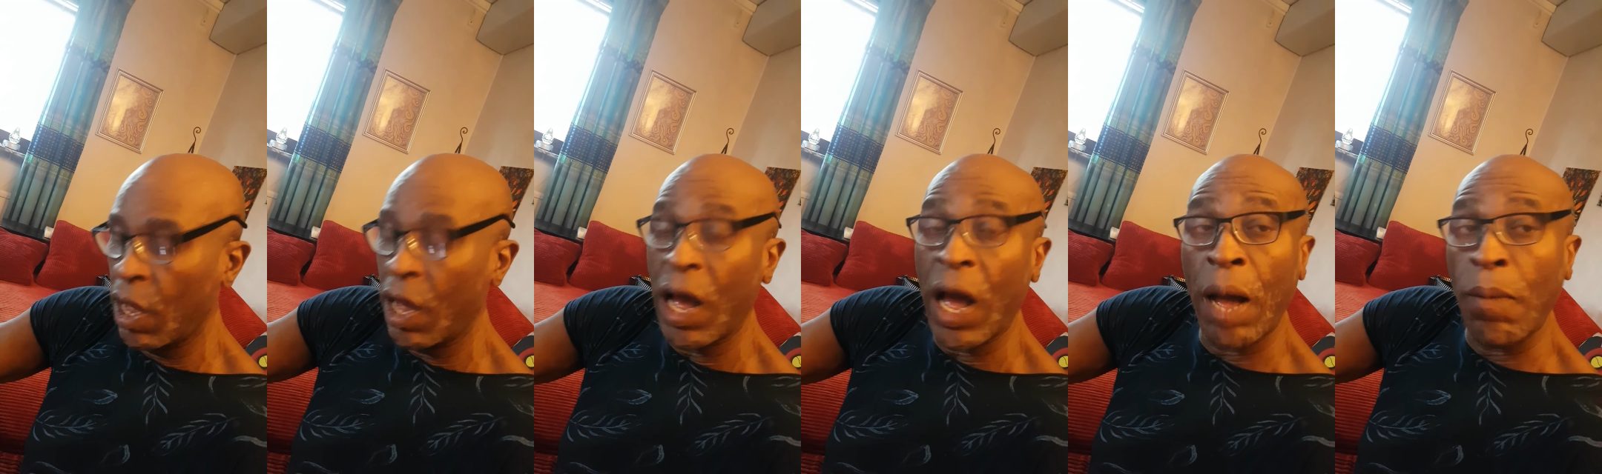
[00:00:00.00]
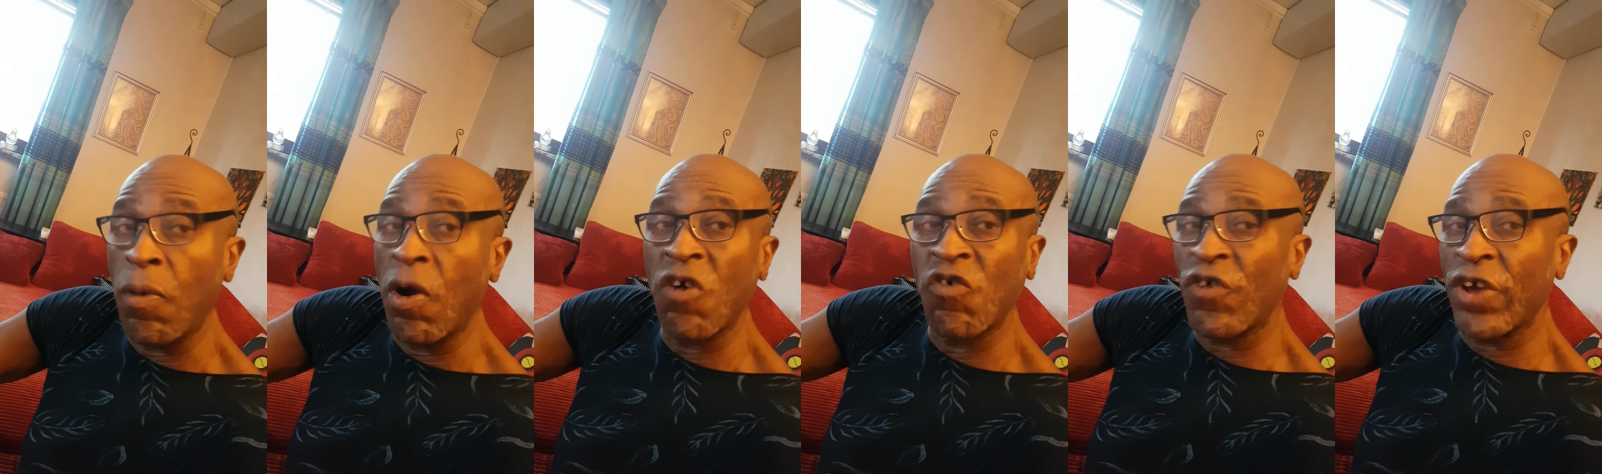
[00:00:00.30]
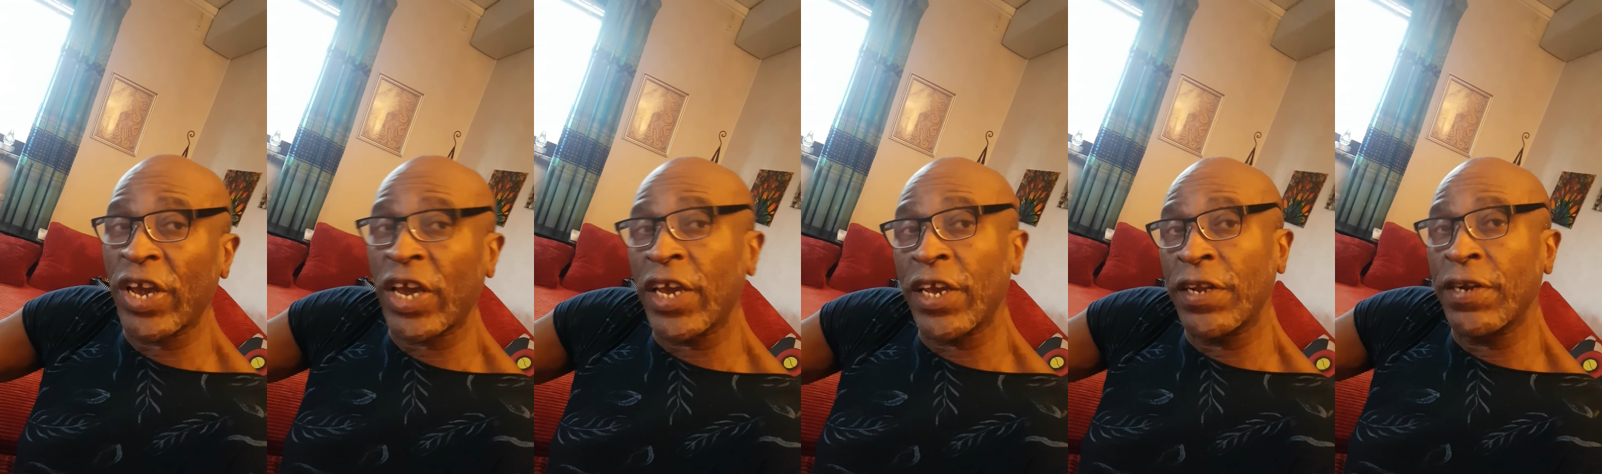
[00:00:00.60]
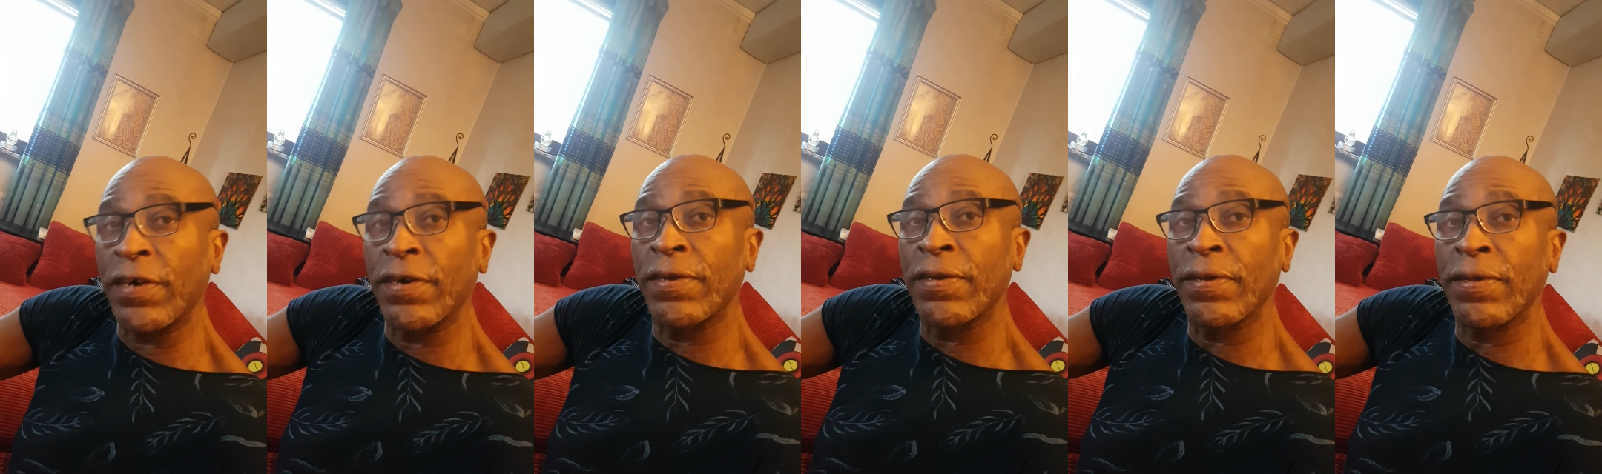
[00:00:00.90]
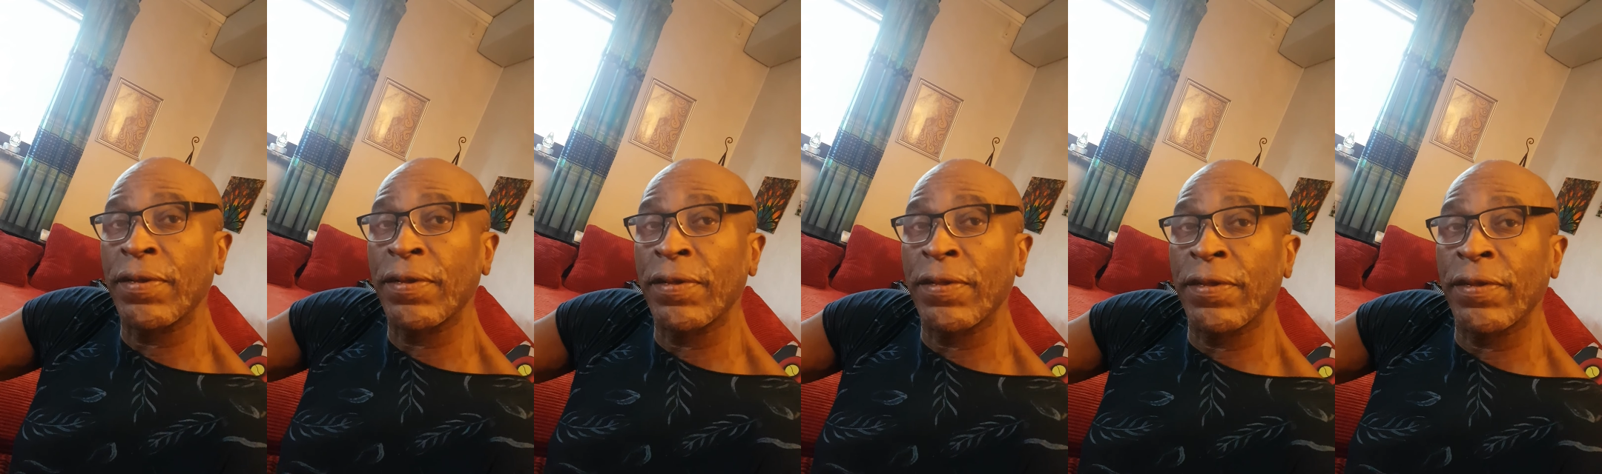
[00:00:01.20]
about reggae,
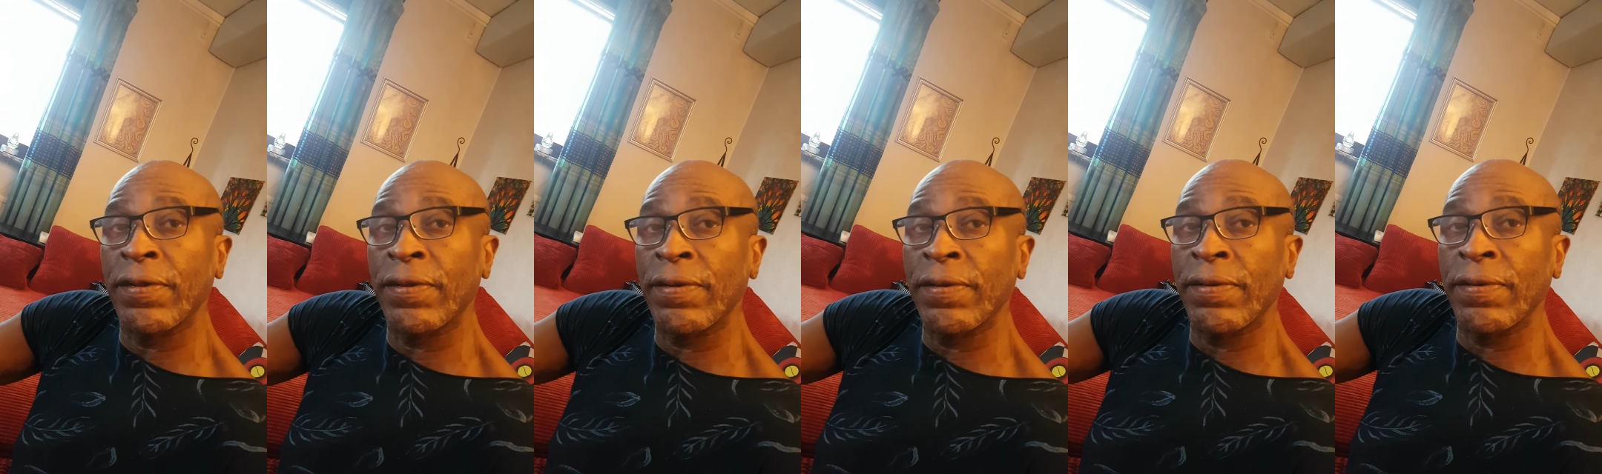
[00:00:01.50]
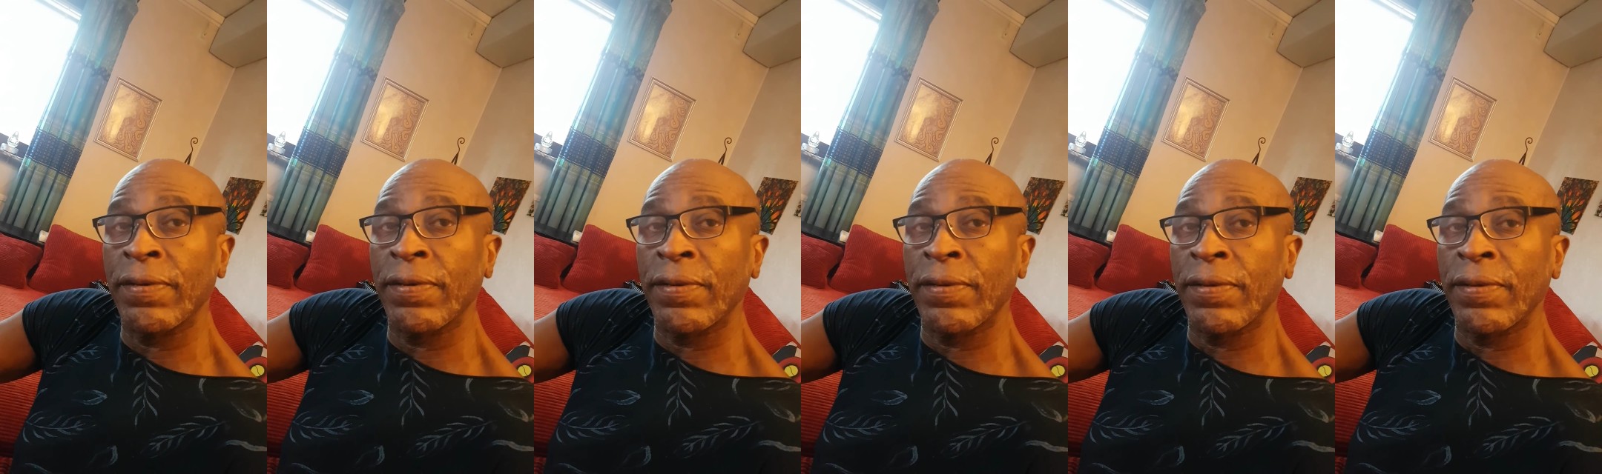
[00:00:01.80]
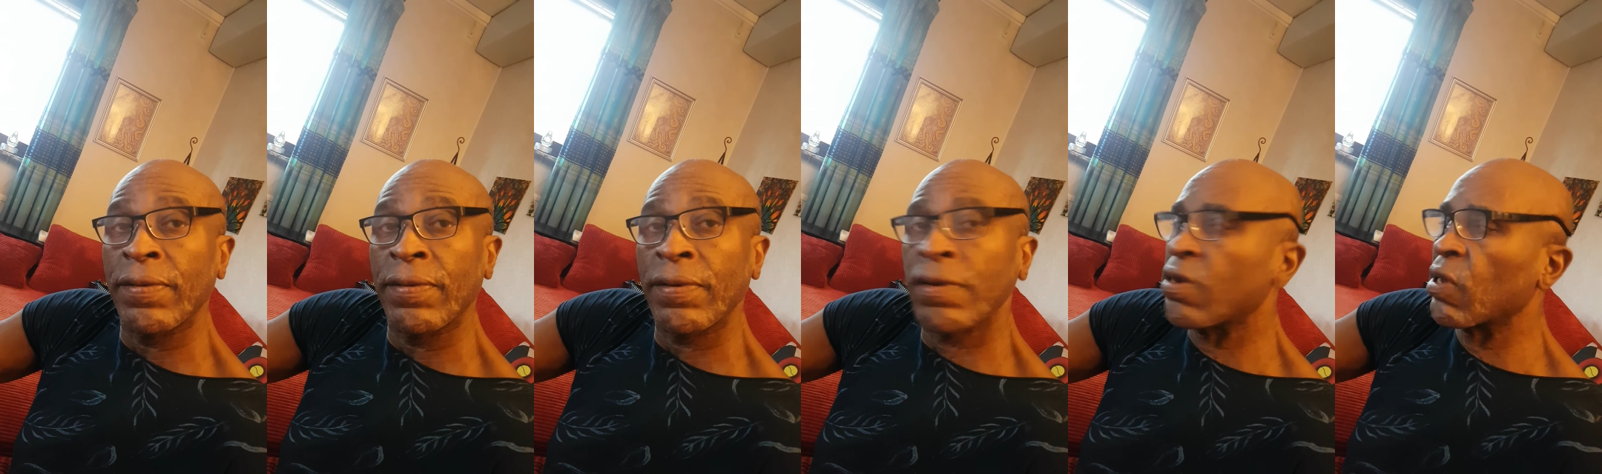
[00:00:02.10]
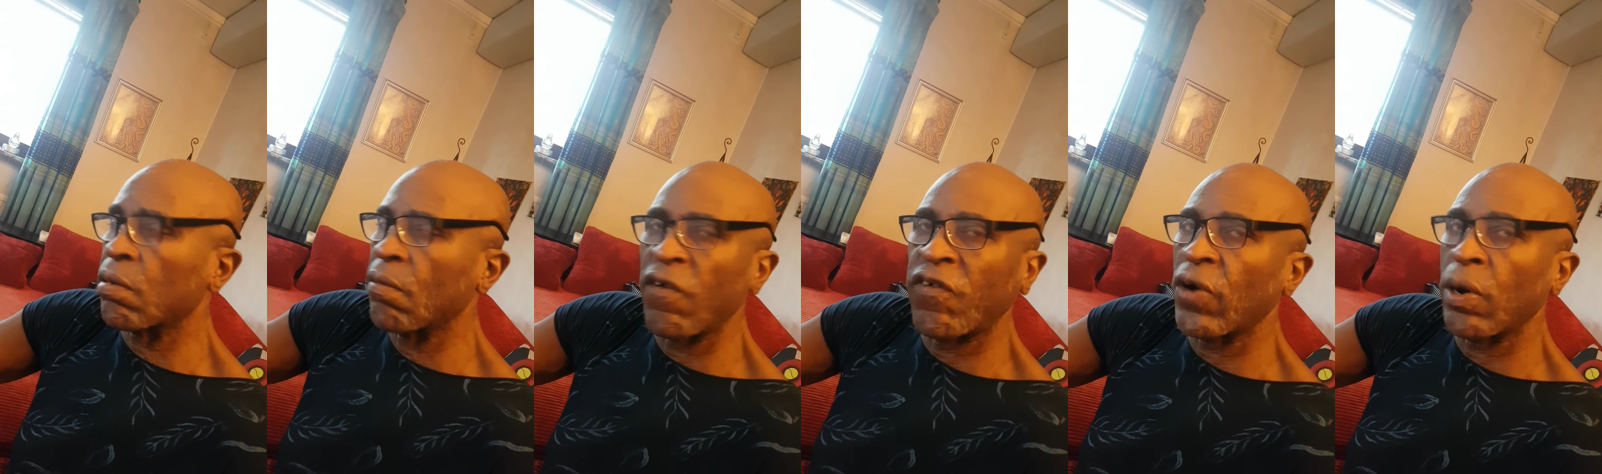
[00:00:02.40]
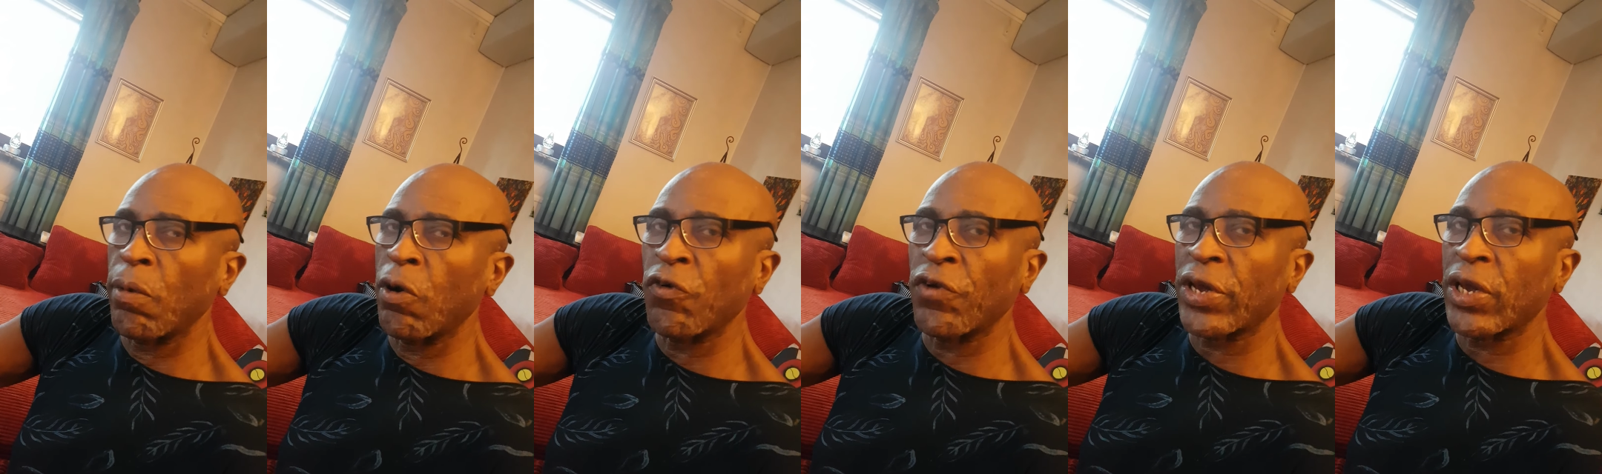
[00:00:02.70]
You give a fuck
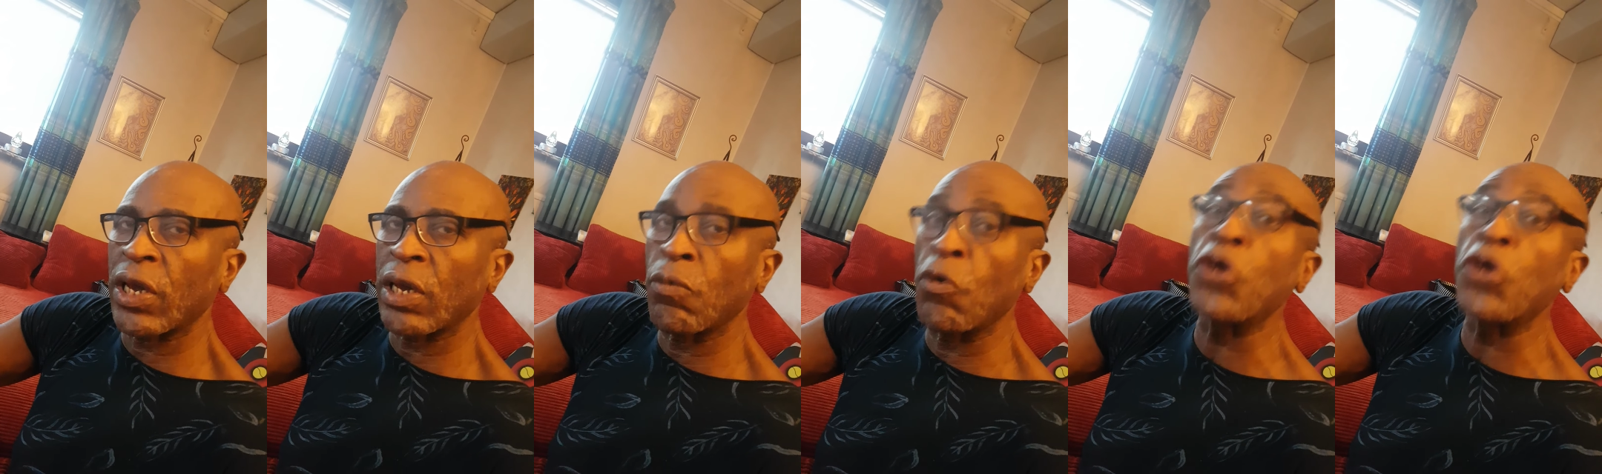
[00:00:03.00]
about reggae.